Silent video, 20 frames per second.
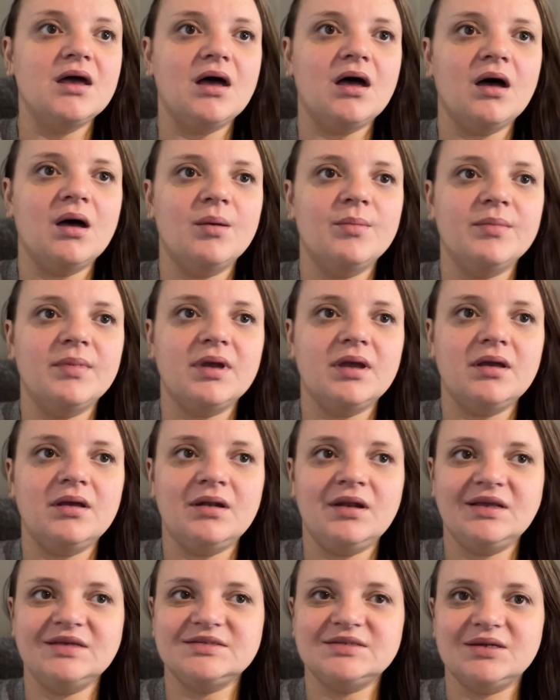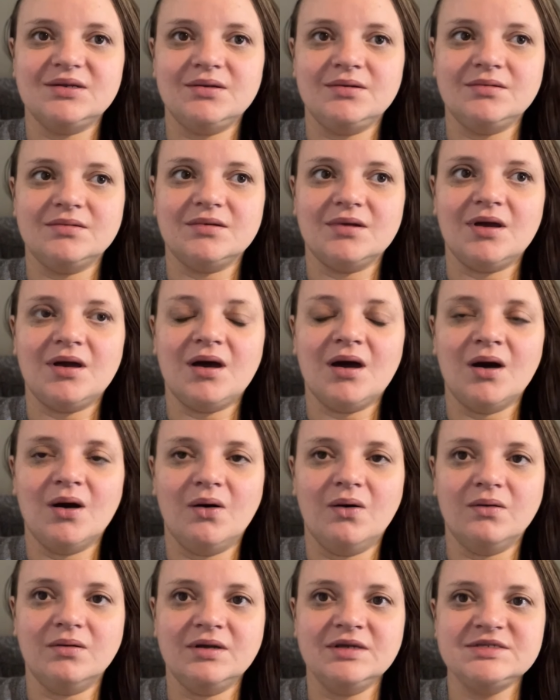Um, and he said,
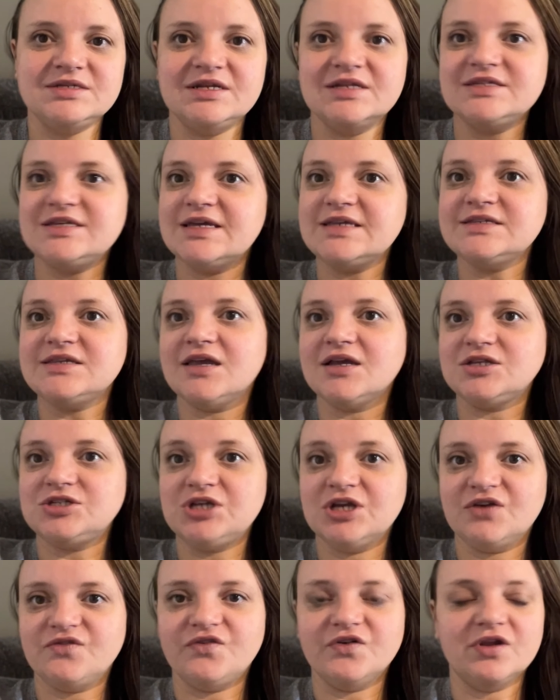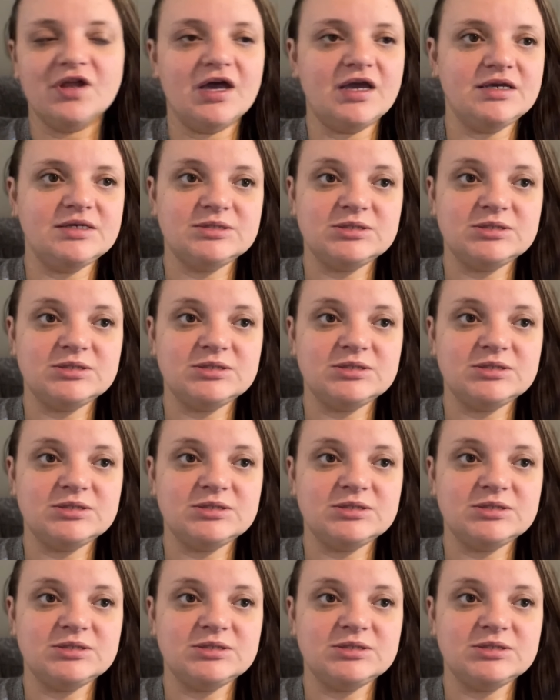Oh, he said, It tastes like Chick fil A.